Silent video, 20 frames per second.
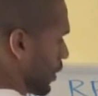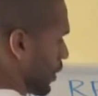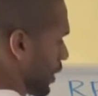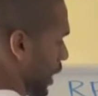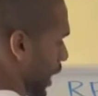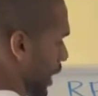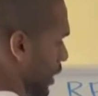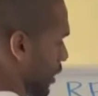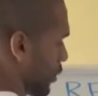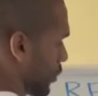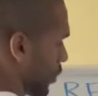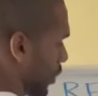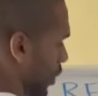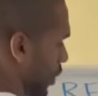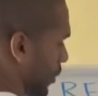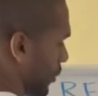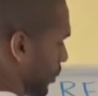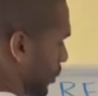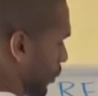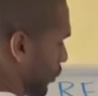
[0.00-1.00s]
they in
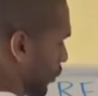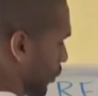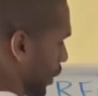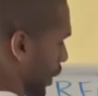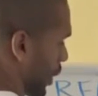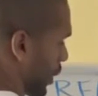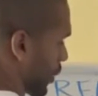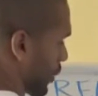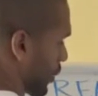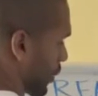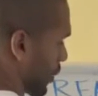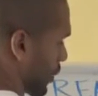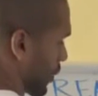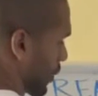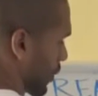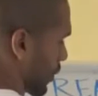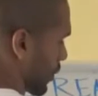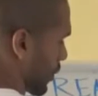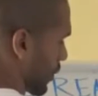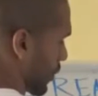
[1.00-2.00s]
turn reflect
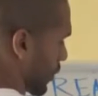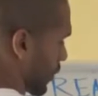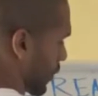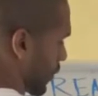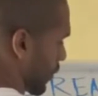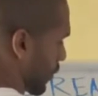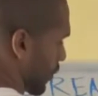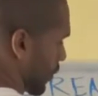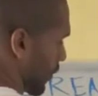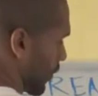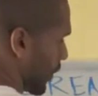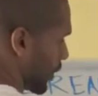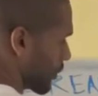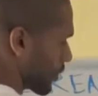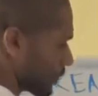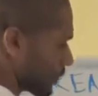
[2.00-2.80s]
to